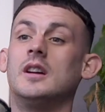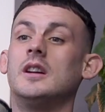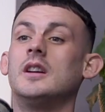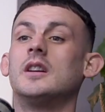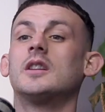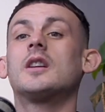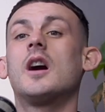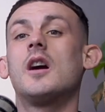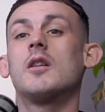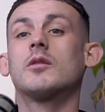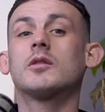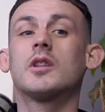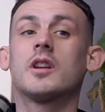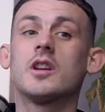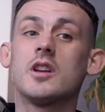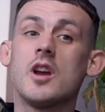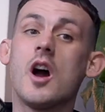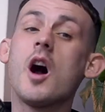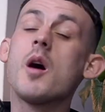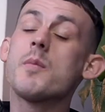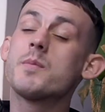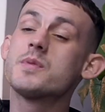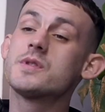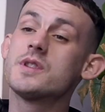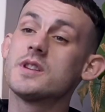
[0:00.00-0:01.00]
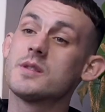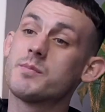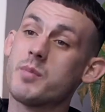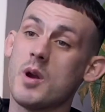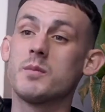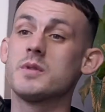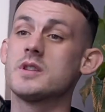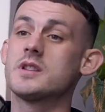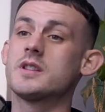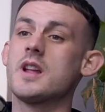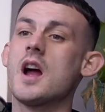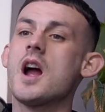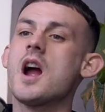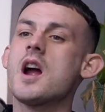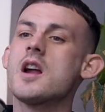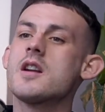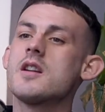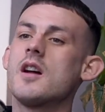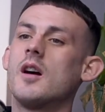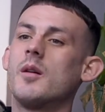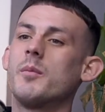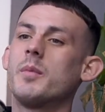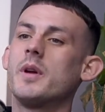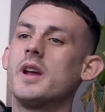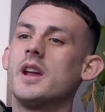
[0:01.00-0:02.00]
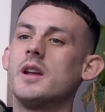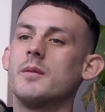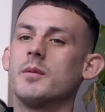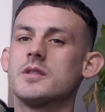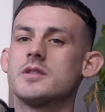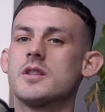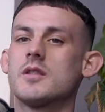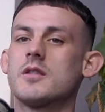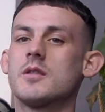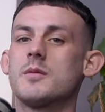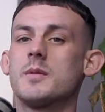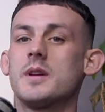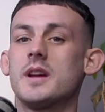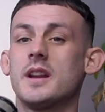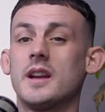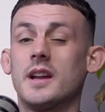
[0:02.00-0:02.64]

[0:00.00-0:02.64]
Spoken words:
going to the opposite, probably starting on people. Do you know what I mean?